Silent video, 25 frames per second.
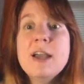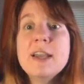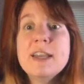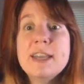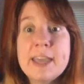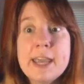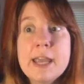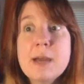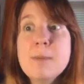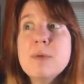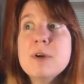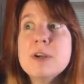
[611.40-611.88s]

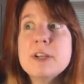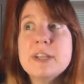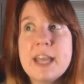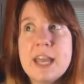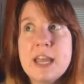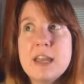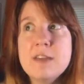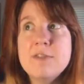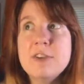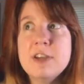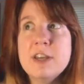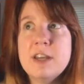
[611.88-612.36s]
Cameron
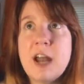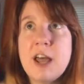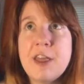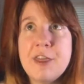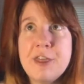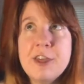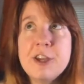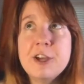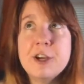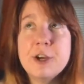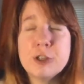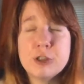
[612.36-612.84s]
gave it, I
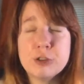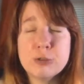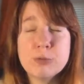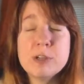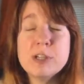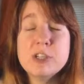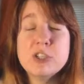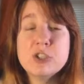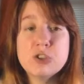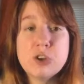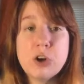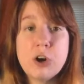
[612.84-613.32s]
think, a
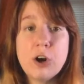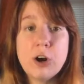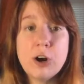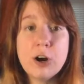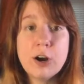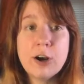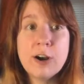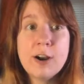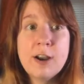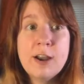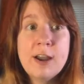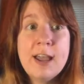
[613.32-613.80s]

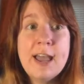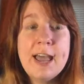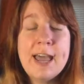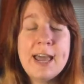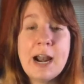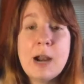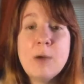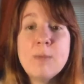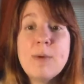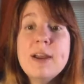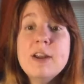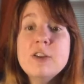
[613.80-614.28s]
3-star.
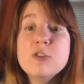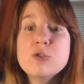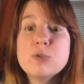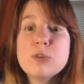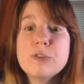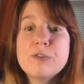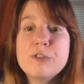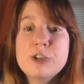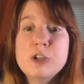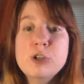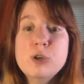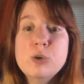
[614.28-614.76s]
And I read his
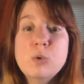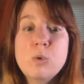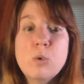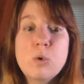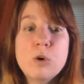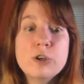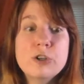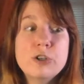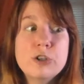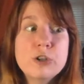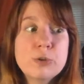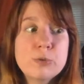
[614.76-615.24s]
review
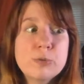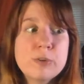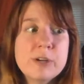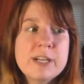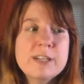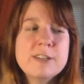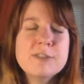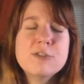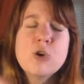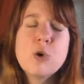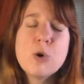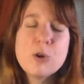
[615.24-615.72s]
on
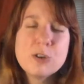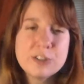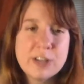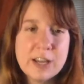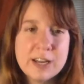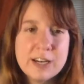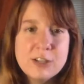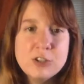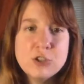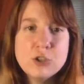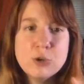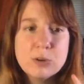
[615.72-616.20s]
Goodreads. Of course,
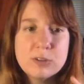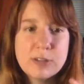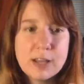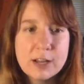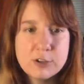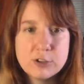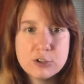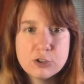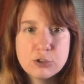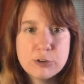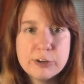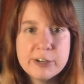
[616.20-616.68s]
I didn't do a
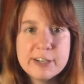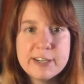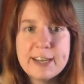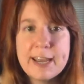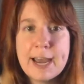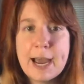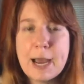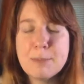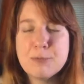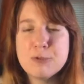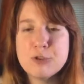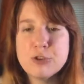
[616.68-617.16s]
lot of screen
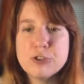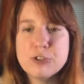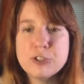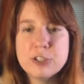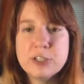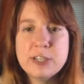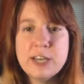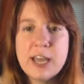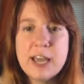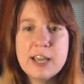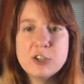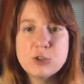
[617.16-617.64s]
captures
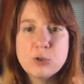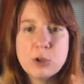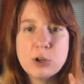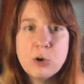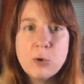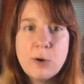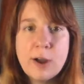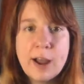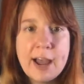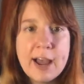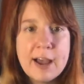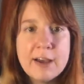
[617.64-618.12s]
today, so I
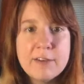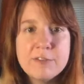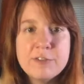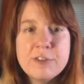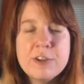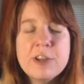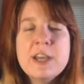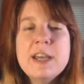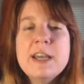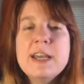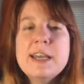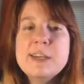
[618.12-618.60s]
don't have
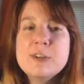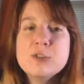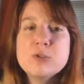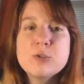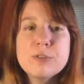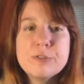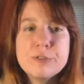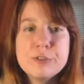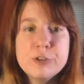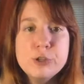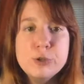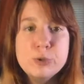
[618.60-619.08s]
his
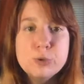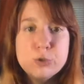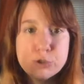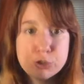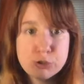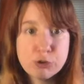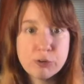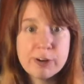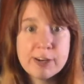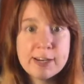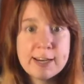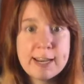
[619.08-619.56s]
review
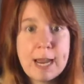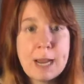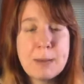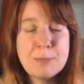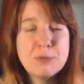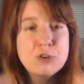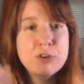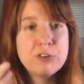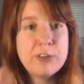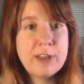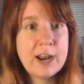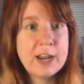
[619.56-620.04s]
screen
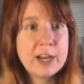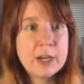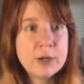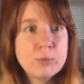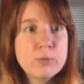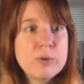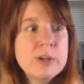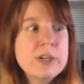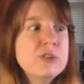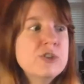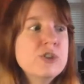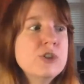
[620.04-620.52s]
captured that I
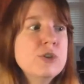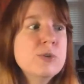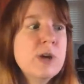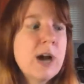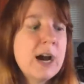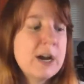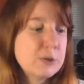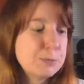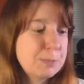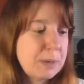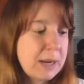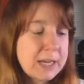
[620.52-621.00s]
could read to you
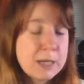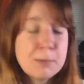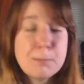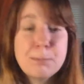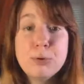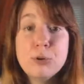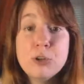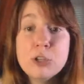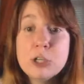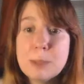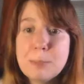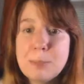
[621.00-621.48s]
guys, but I can
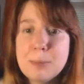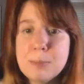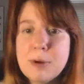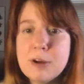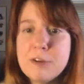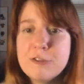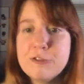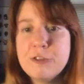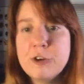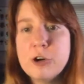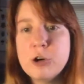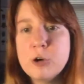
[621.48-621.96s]
pull it up on
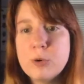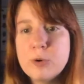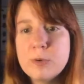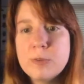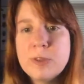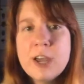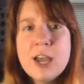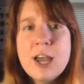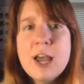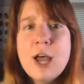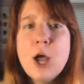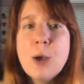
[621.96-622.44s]
my
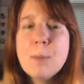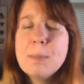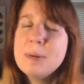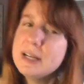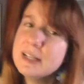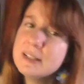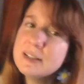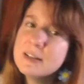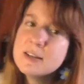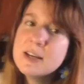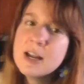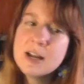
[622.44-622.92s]
phone. But
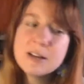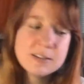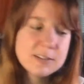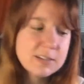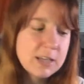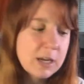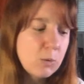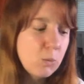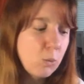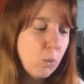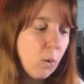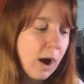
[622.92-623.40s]
he did not
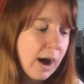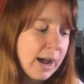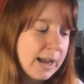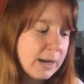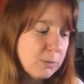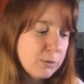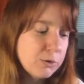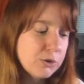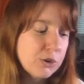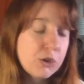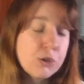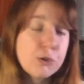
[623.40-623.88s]
say why
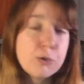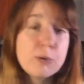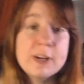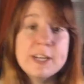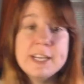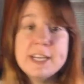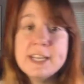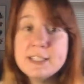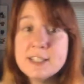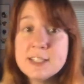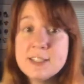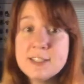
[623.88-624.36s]
it was
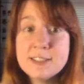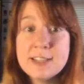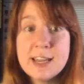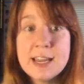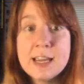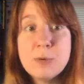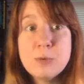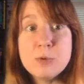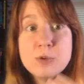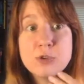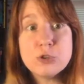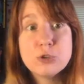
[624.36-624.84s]
3. He did
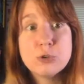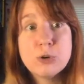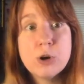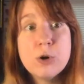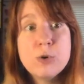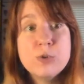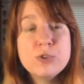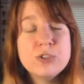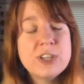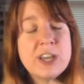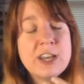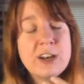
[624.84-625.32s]
say it was
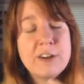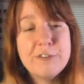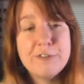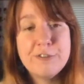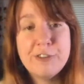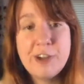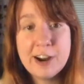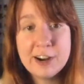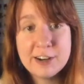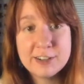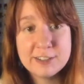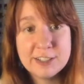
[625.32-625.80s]
gross and
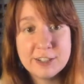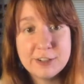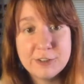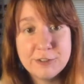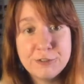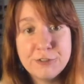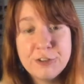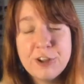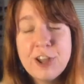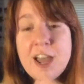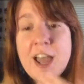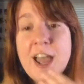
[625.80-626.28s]

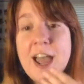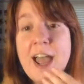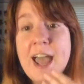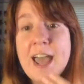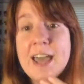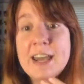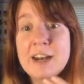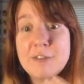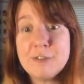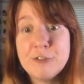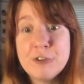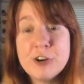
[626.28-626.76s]
effective,
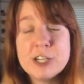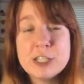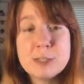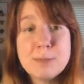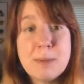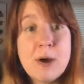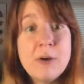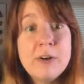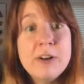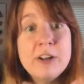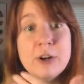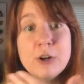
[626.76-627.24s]
and it freaked
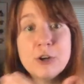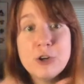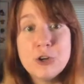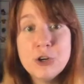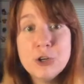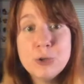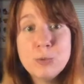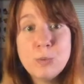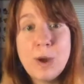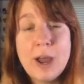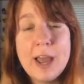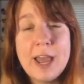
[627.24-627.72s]
him out in a
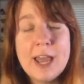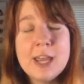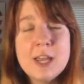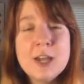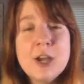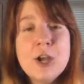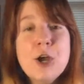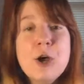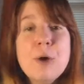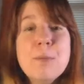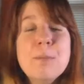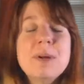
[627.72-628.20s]
good
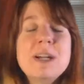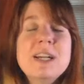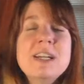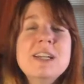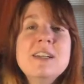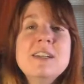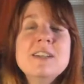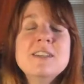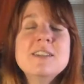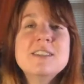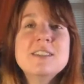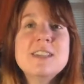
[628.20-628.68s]
way, but he
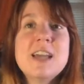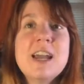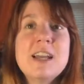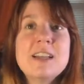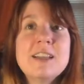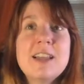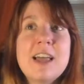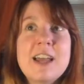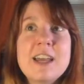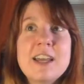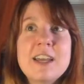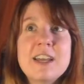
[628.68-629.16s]
didn't
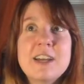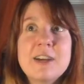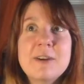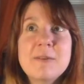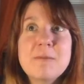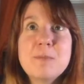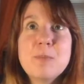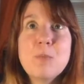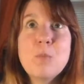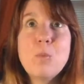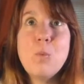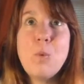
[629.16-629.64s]
say, like,
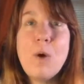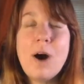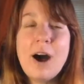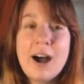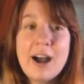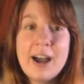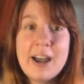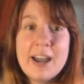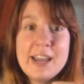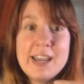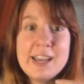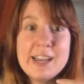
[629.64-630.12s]

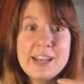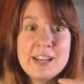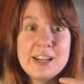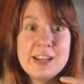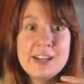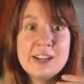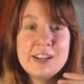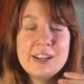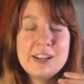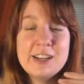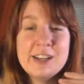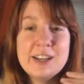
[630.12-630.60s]
why.
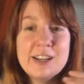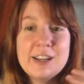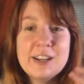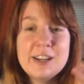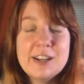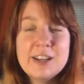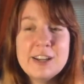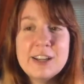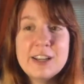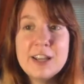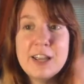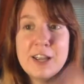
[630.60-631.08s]

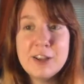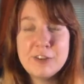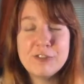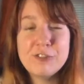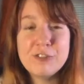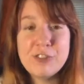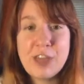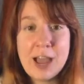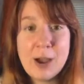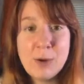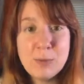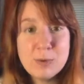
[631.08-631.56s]

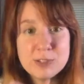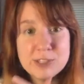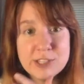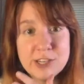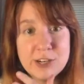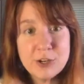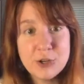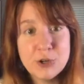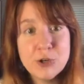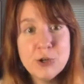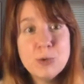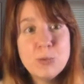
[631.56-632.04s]
If that was
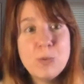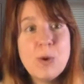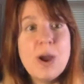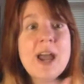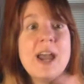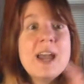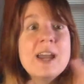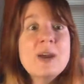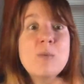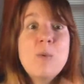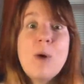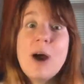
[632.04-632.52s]
in a good
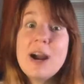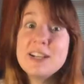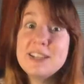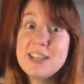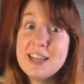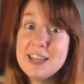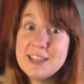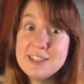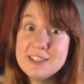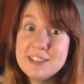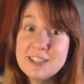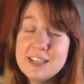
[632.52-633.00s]
way, why
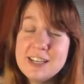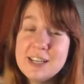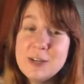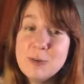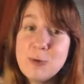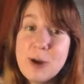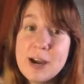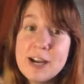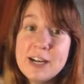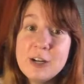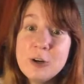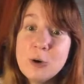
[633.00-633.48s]
then did he
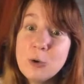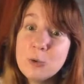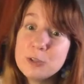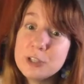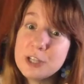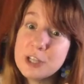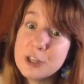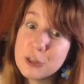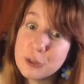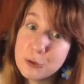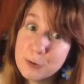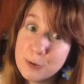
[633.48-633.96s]
rate it
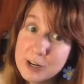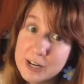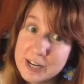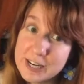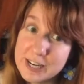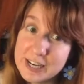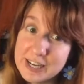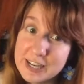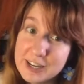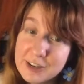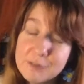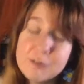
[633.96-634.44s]
only
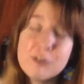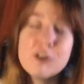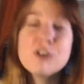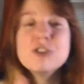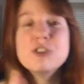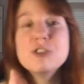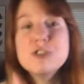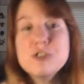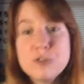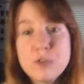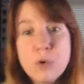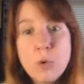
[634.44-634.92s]
3
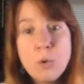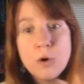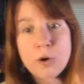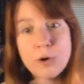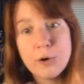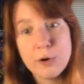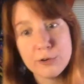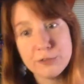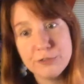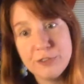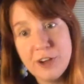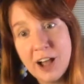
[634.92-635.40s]
versus 4
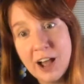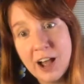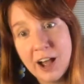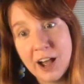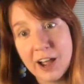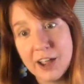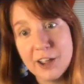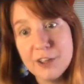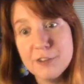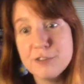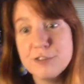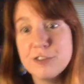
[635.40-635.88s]
or 5?
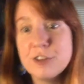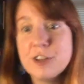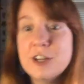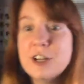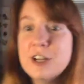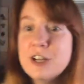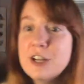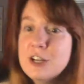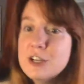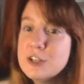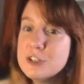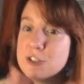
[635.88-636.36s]

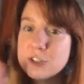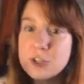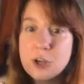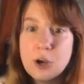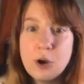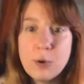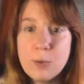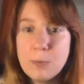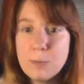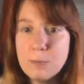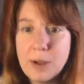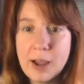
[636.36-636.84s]

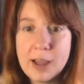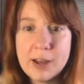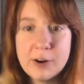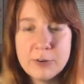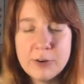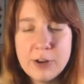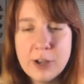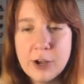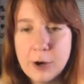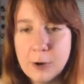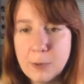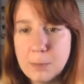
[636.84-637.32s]
So, I
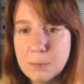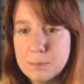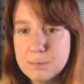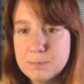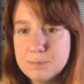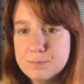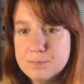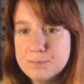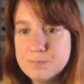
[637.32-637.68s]
don't know.